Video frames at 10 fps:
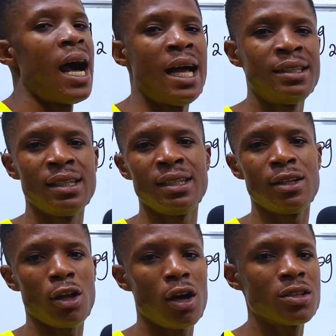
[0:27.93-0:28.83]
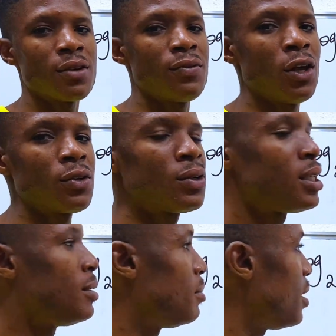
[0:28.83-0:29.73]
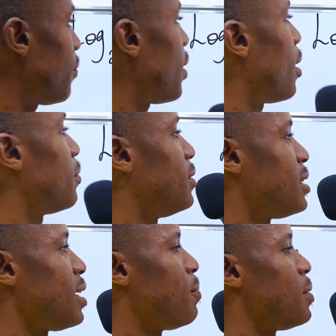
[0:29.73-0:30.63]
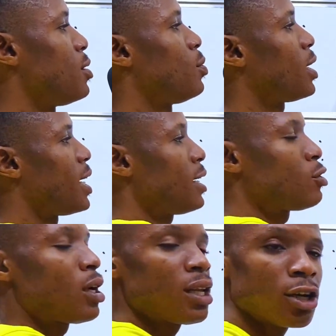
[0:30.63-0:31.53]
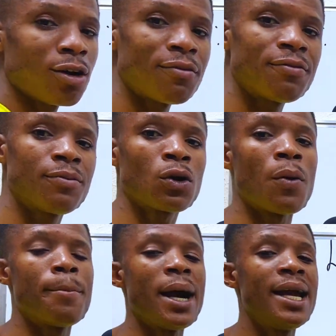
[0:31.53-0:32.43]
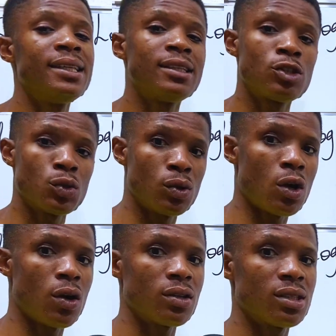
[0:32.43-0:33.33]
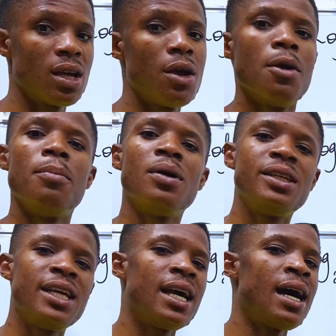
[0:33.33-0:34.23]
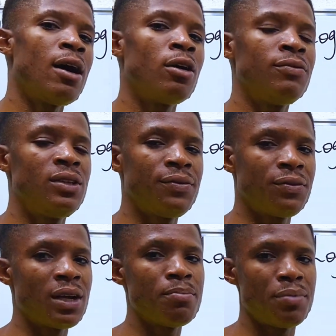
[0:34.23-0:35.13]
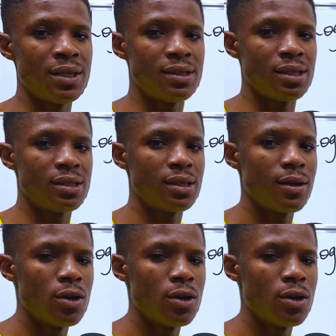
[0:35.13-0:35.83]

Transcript: And in laws of logarithm, if they are of the same base, we can actually combine the two logs, but they are of different bases.